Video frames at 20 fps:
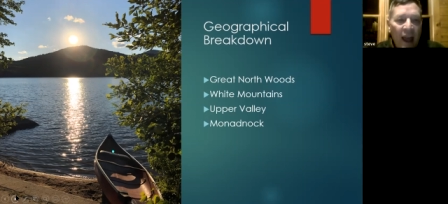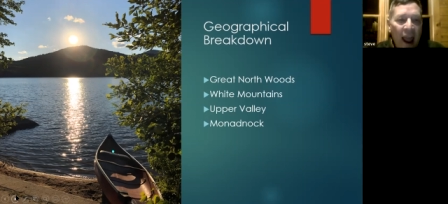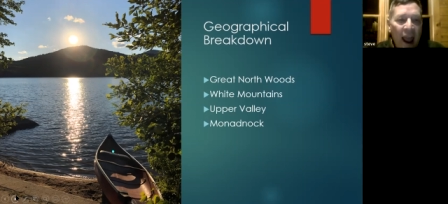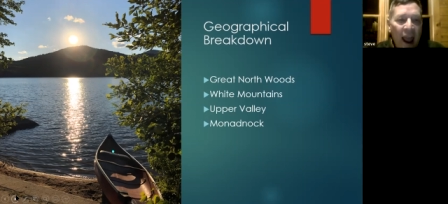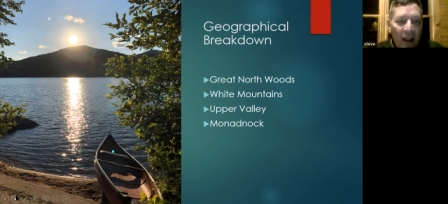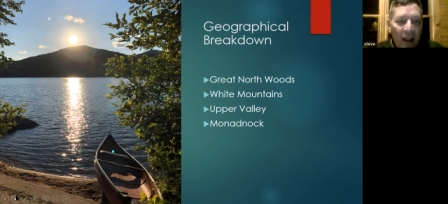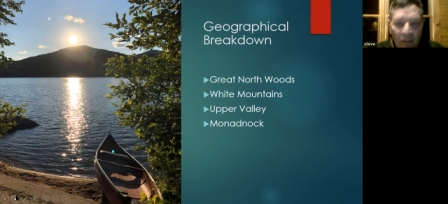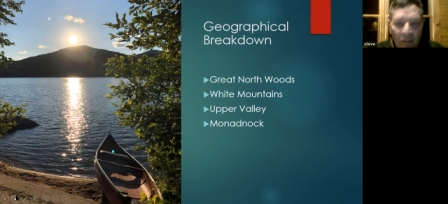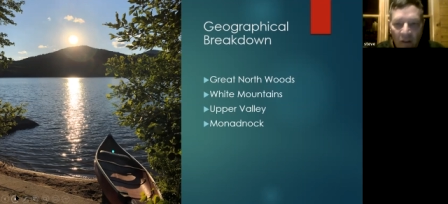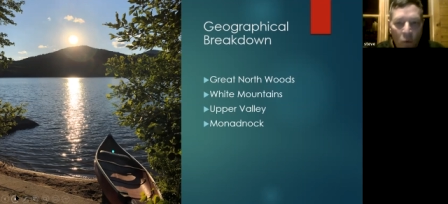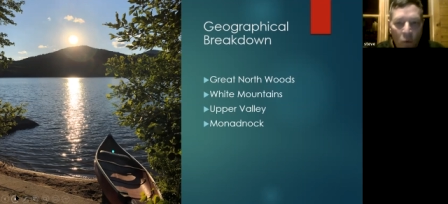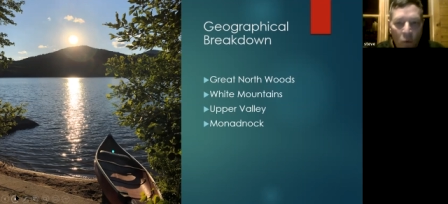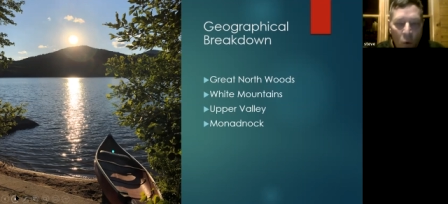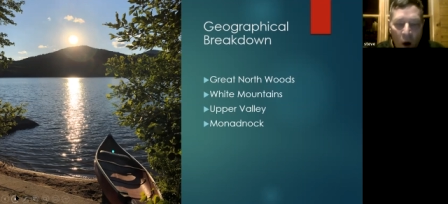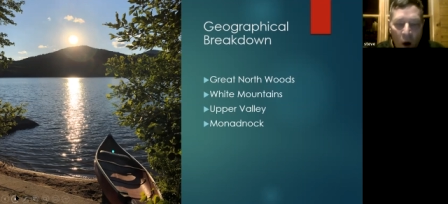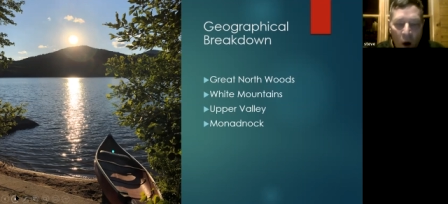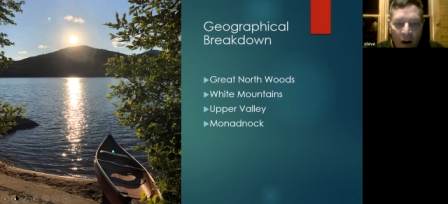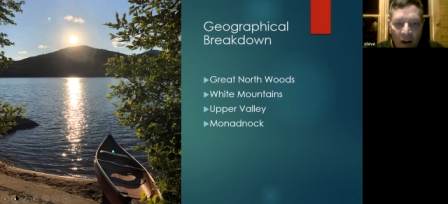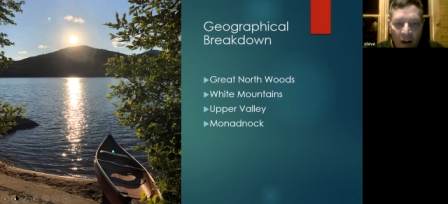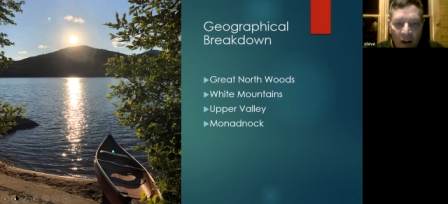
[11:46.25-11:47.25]
excellent
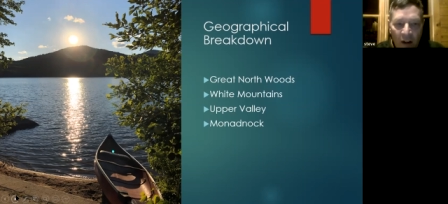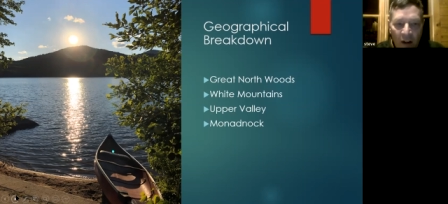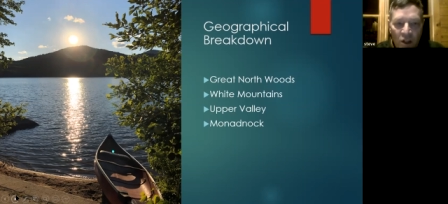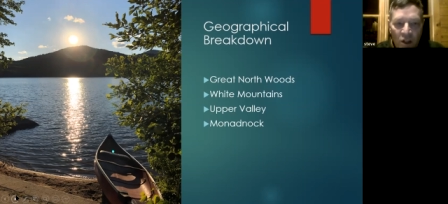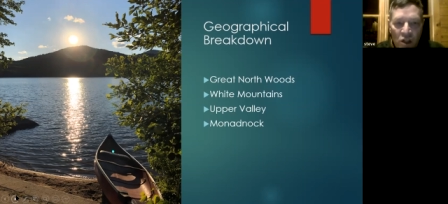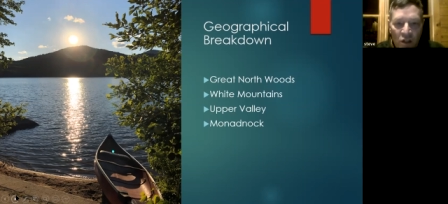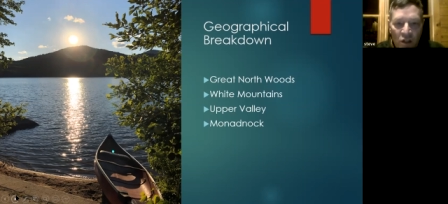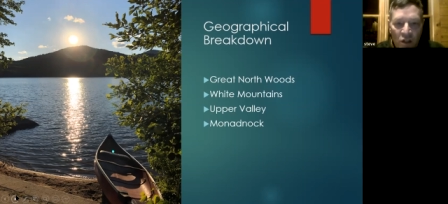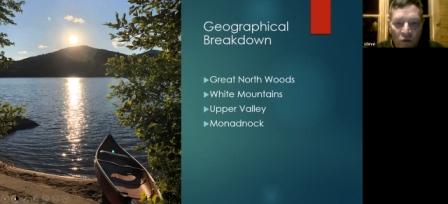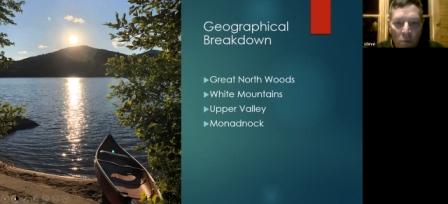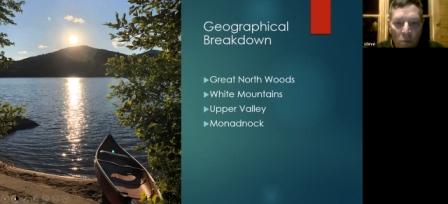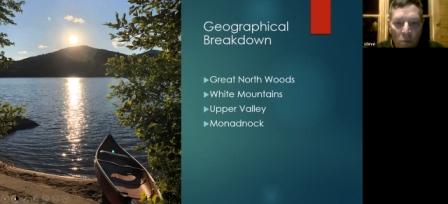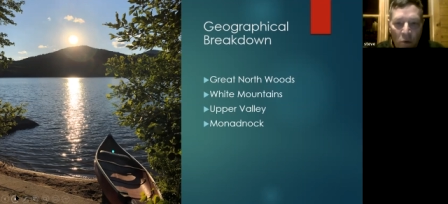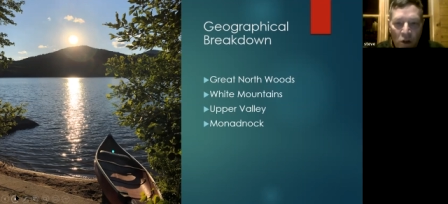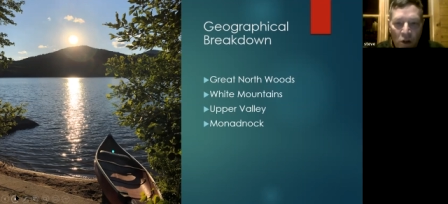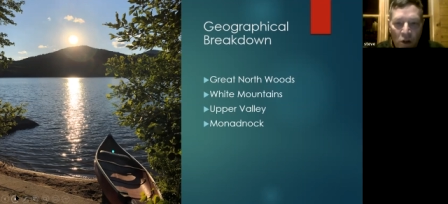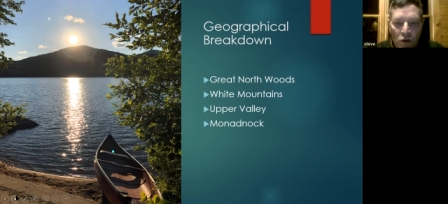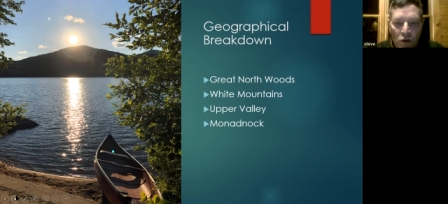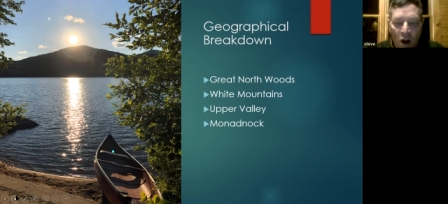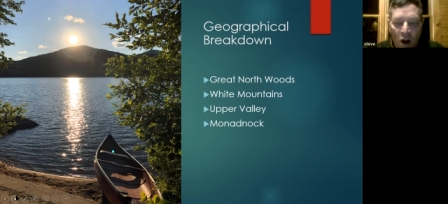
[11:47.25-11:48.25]
water conditions for
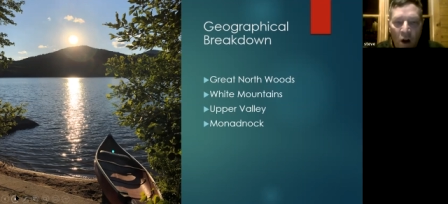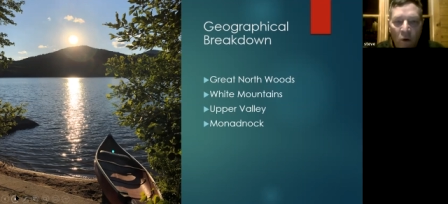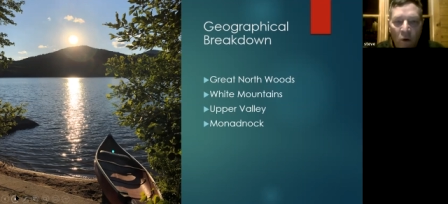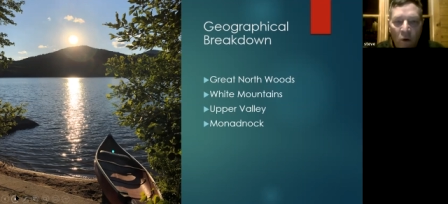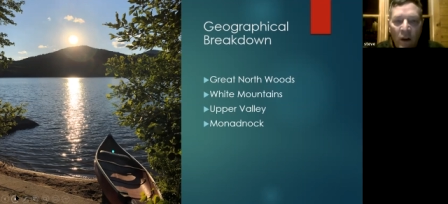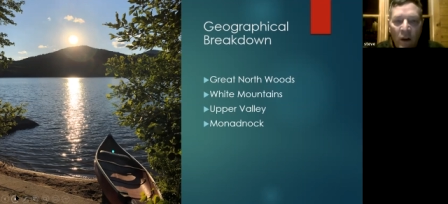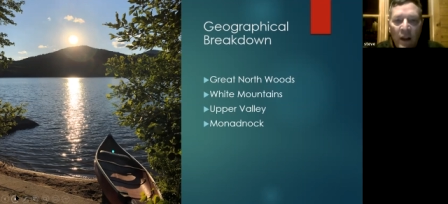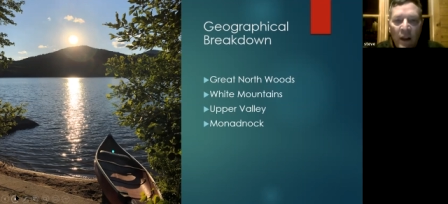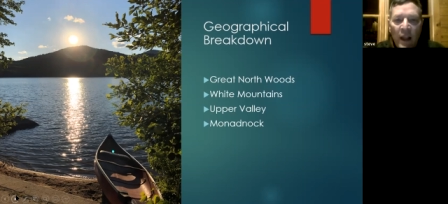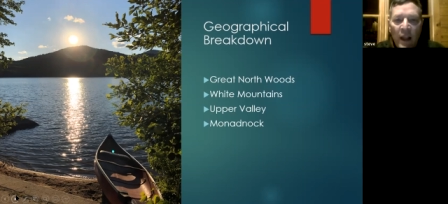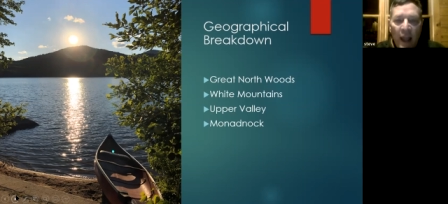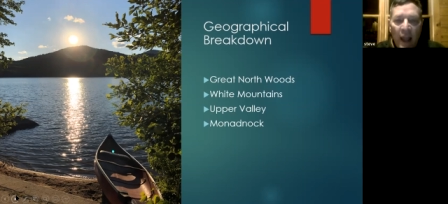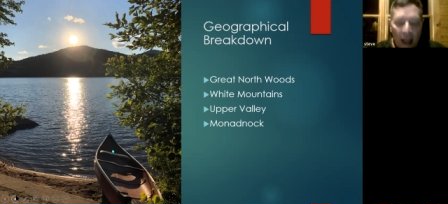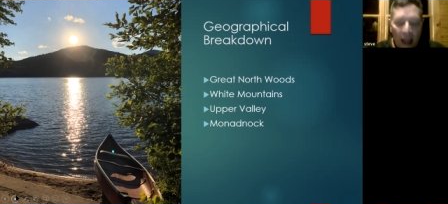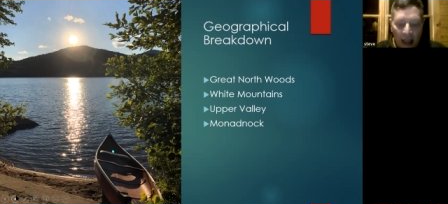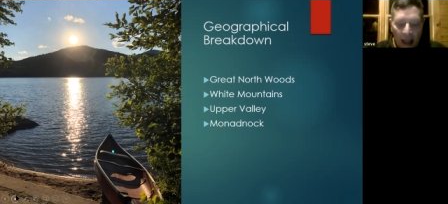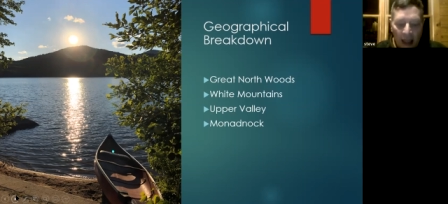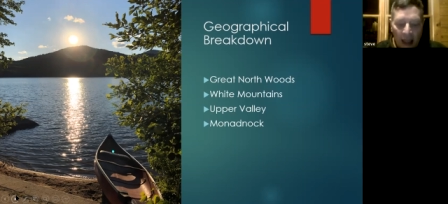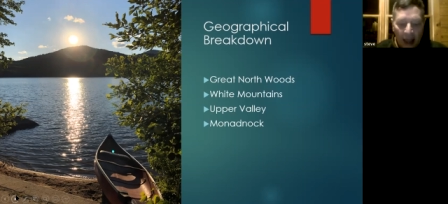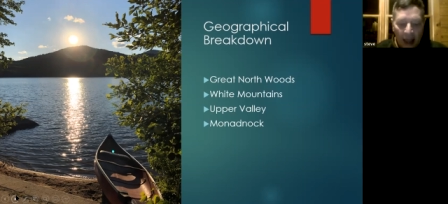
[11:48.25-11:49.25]
brook trout
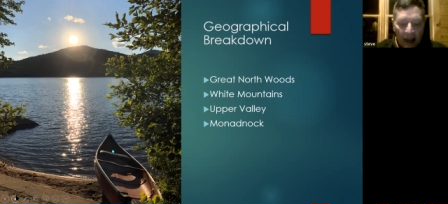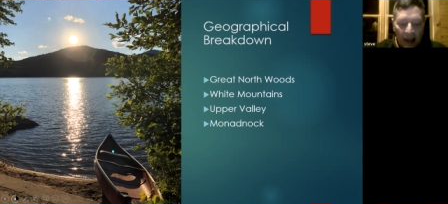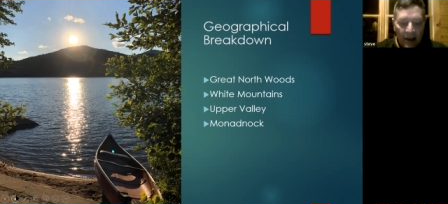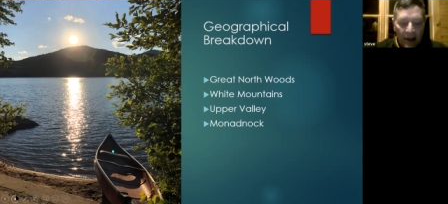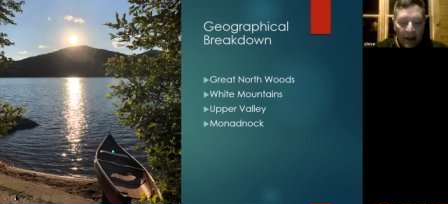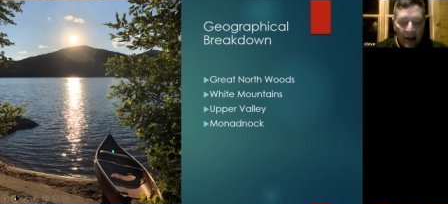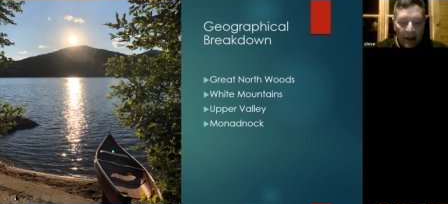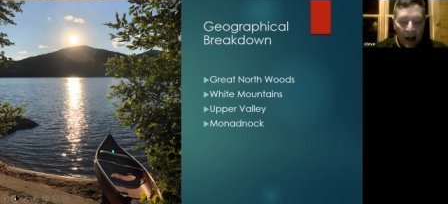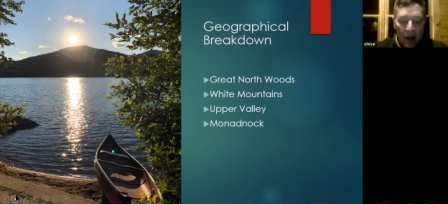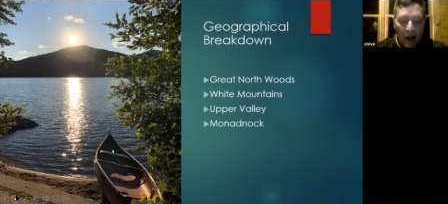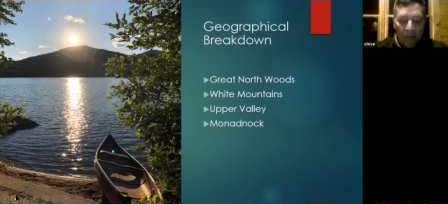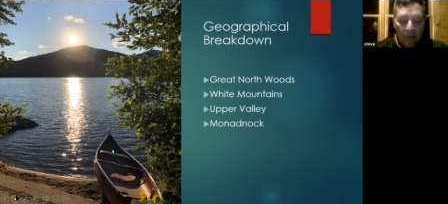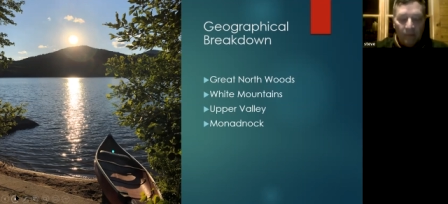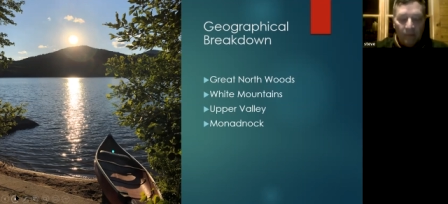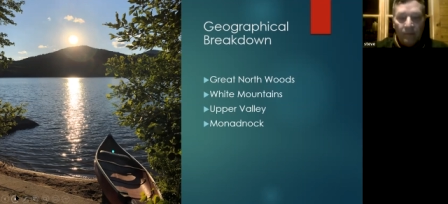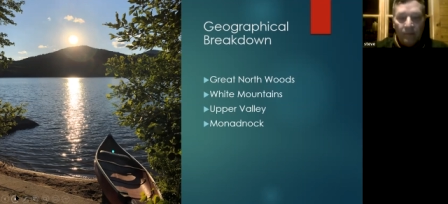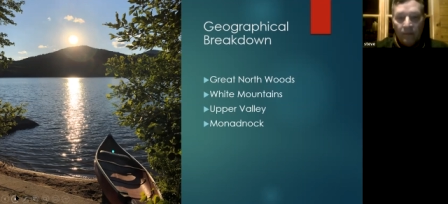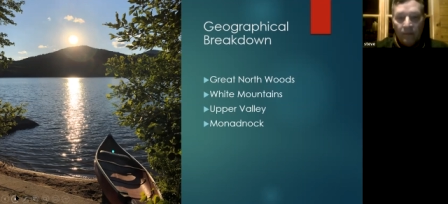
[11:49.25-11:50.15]
and um,